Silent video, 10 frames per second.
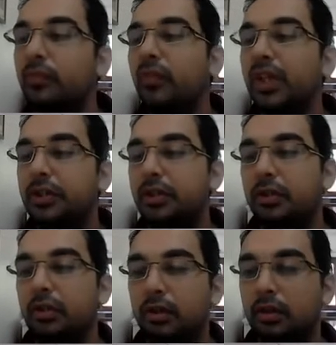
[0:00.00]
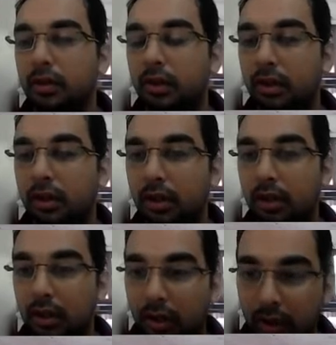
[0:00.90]
which
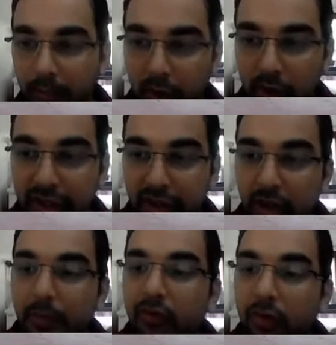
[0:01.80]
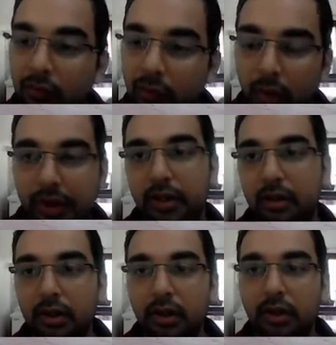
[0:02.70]
compound? It is coming from water.